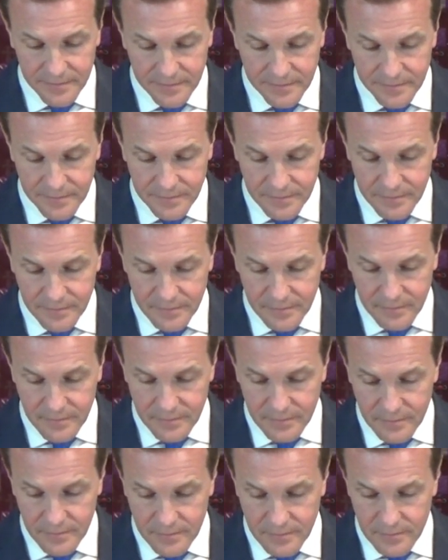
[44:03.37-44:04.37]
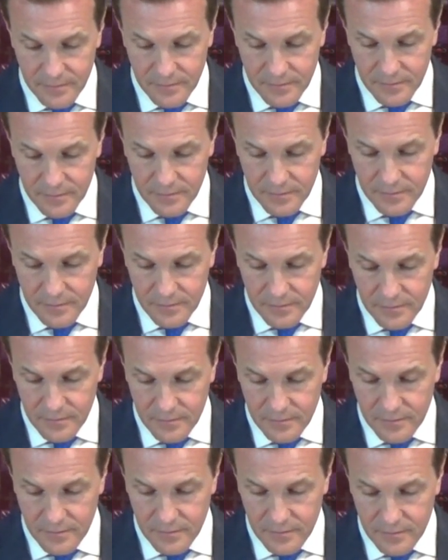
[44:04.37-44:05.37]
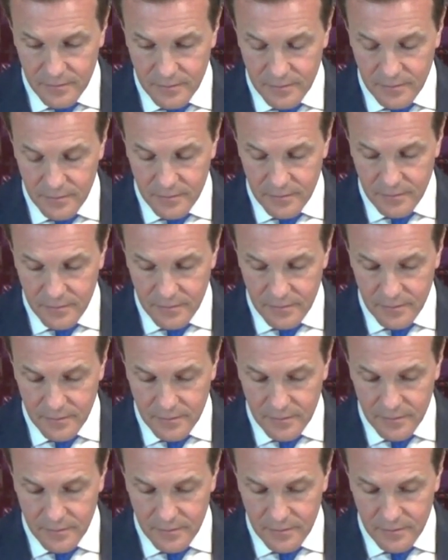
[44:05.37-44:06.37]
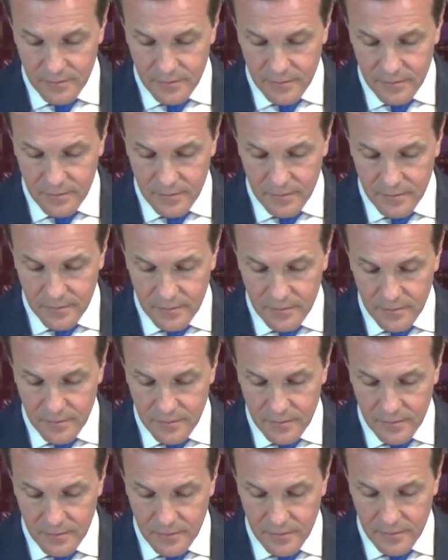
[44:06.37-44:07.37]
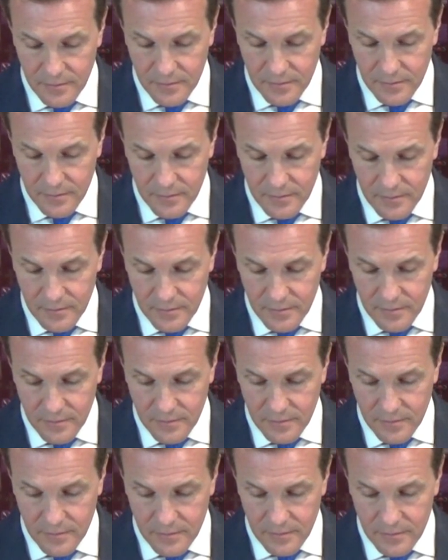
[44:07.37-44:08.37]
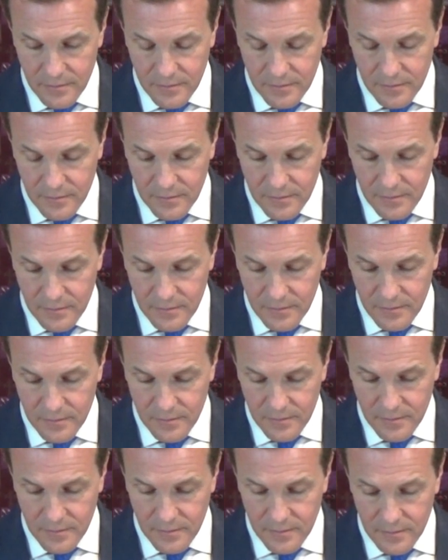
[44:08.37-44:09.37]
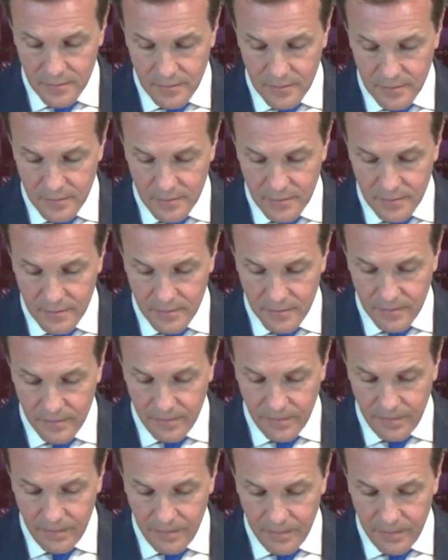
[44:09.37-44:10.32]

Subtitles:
Nobody speaks.